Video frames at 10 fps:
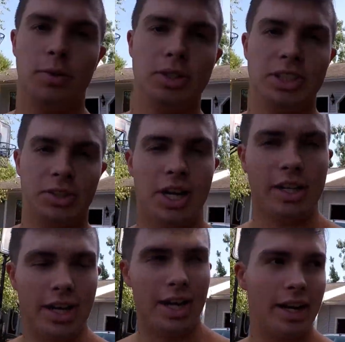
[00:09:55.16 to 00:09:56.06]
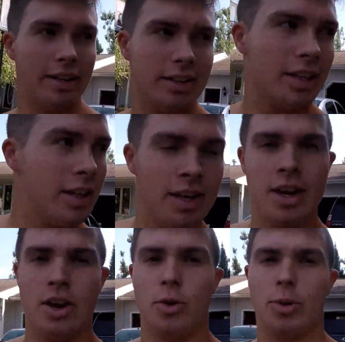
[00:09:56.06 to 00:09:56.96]
What's going on, guys?
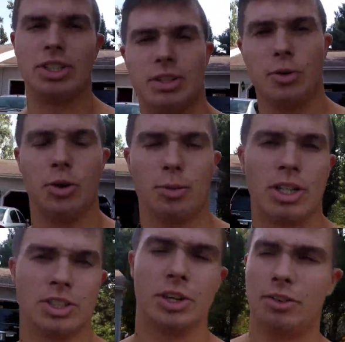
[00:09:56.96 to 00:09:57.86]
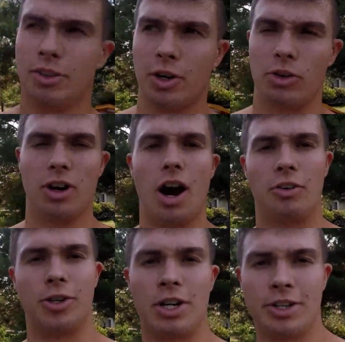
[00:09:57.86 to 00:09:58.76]
we're, we're about to go for a, a
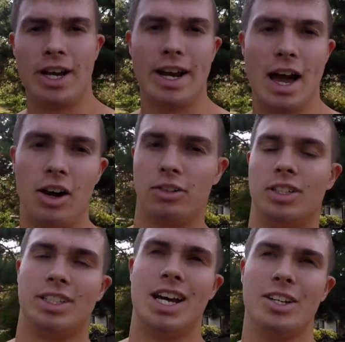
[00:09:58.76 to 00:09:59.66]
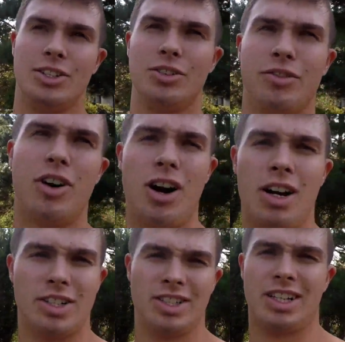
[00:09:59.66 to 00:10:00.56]
run right now. Not too far,
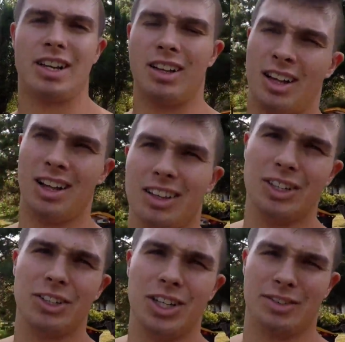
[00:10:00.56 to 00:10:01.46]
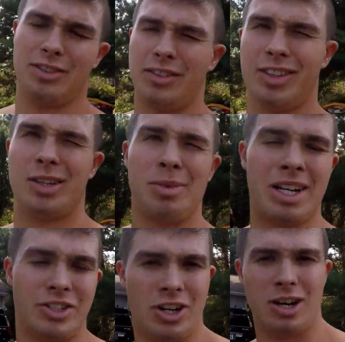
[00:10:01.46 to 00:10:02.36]
just like a little like fifteen minute
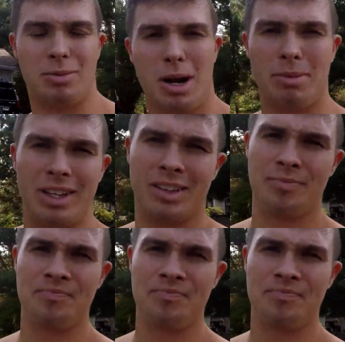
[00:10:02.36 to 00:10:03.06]
jog, probably